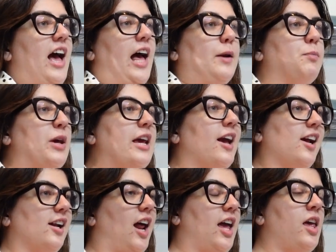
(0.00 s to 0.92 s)
And
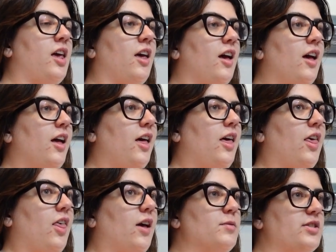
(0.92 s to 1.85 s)
being like,
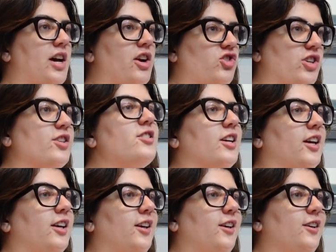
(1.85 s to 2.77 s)
a
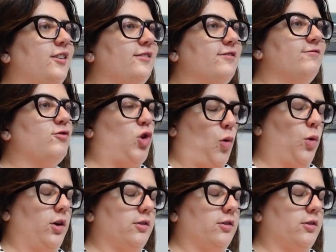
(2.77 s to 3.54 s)
misogynistic troll.